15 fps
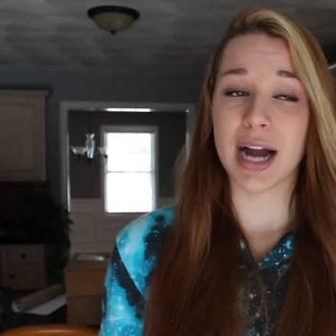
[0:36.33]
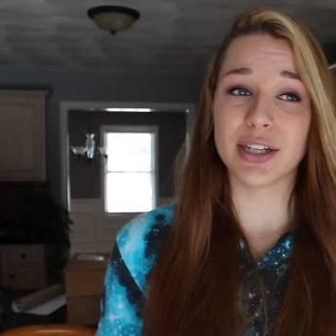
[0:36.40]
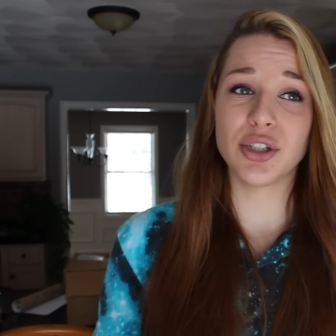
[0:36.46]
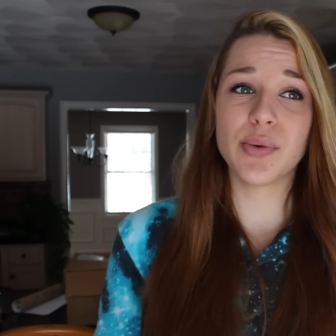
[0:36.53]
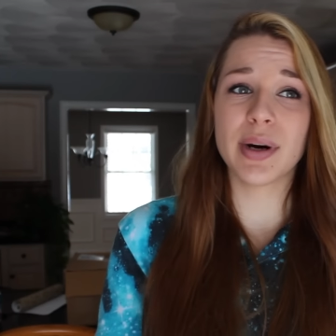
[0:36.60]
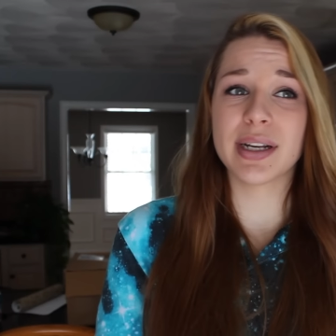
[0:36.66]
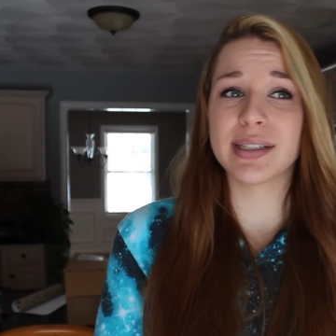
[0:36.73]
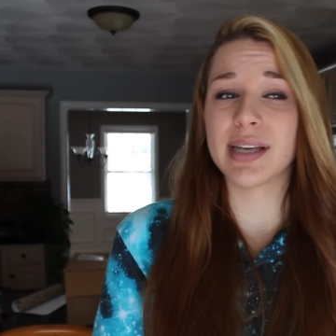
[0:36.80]
I
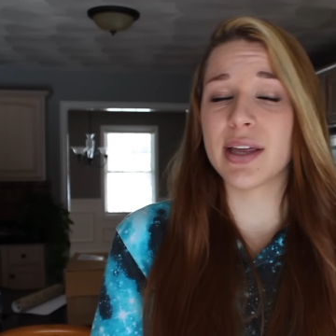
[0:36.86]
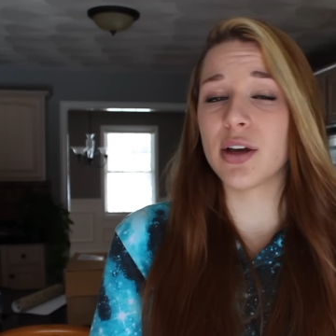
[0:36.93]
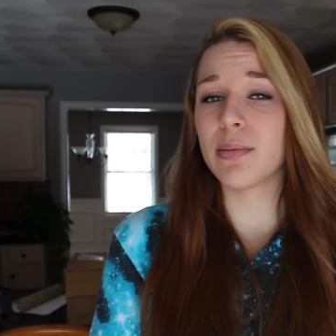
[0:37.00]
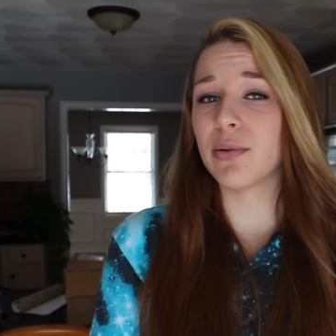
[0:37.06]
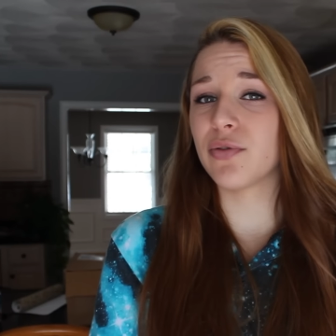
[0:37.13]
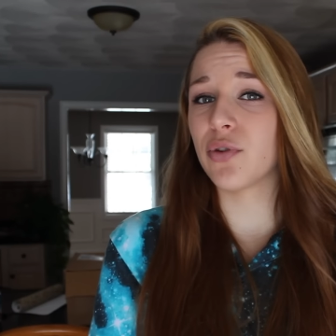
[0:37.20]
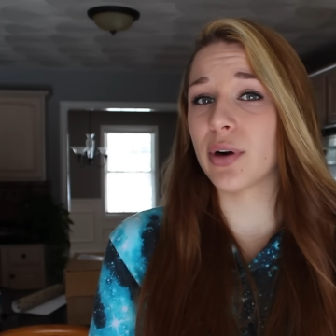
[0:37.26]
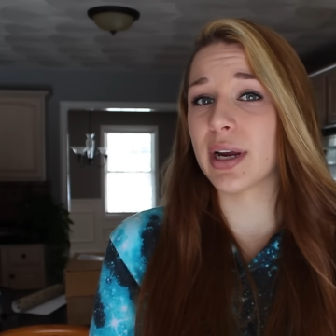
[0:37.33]
do want to say
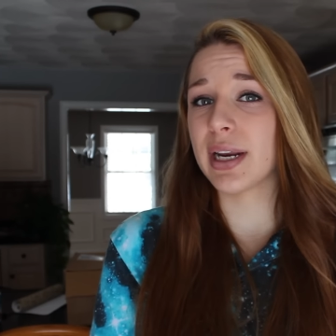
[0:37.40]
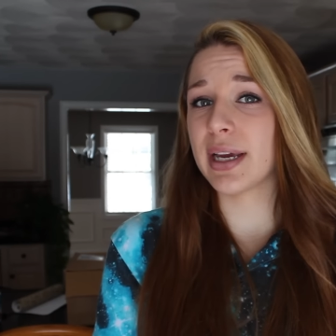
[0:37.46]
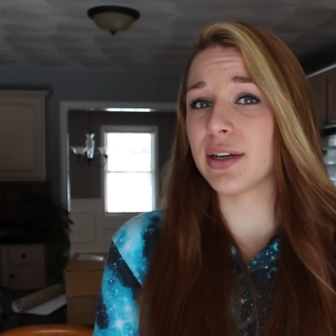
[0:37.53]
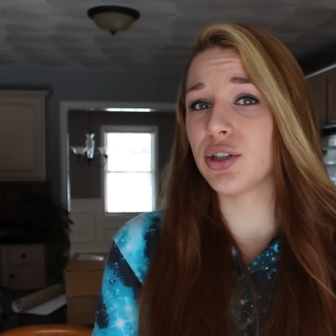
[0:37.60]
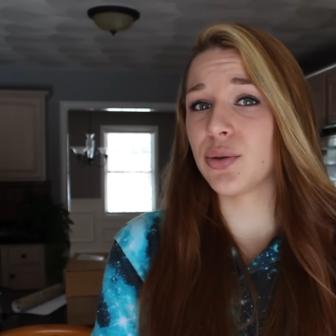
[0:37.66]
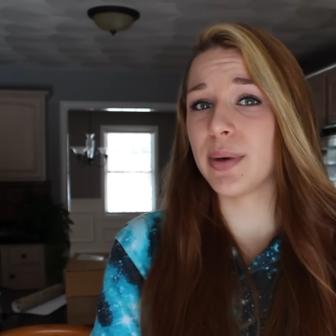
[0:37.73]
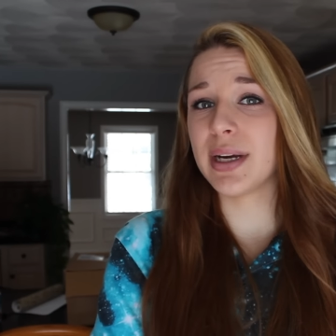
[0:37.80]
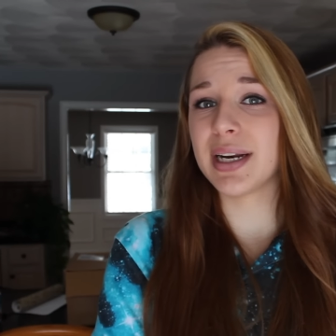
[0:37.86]
though, before getting
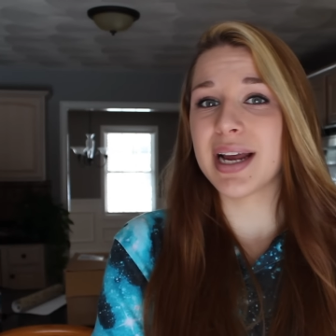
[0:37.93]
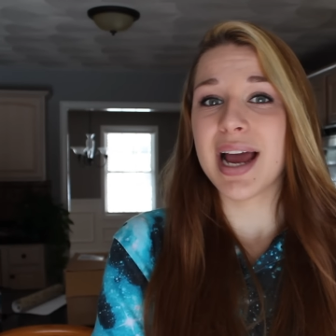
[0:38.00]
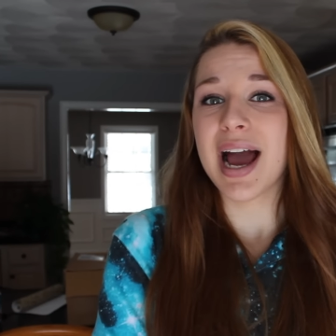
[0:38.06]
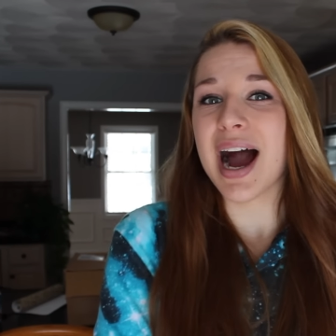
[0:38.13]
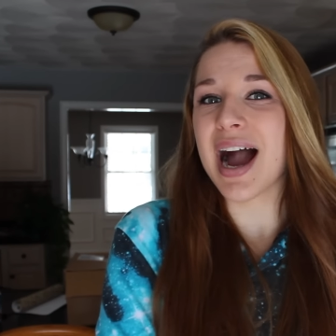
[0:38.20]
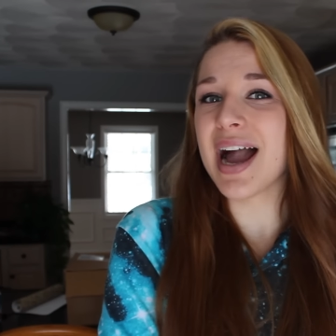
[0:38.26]
into it,